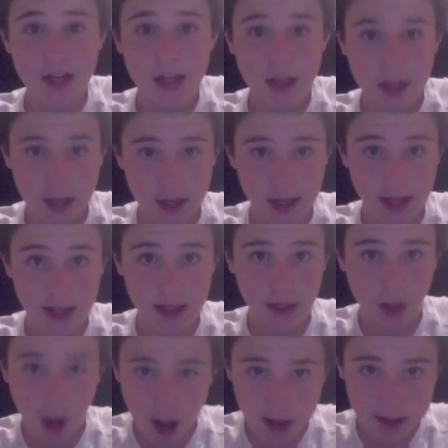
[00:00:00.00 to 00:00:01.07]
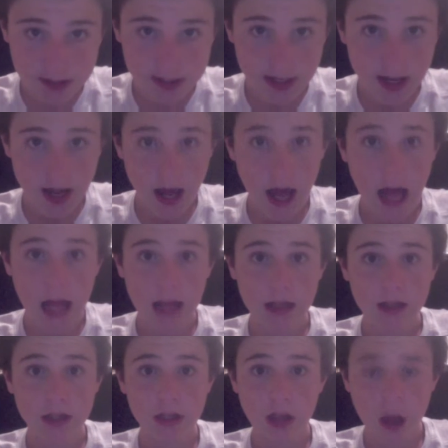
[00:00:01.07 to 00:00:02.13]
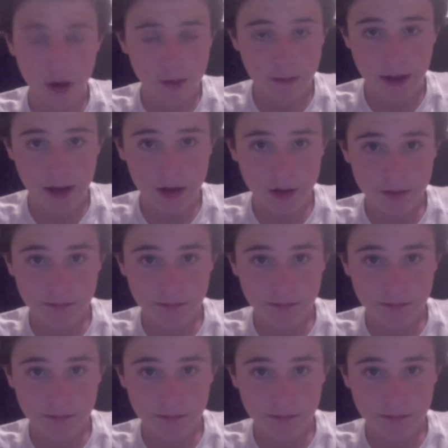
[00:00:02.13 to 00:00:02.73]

He lost a lot of men,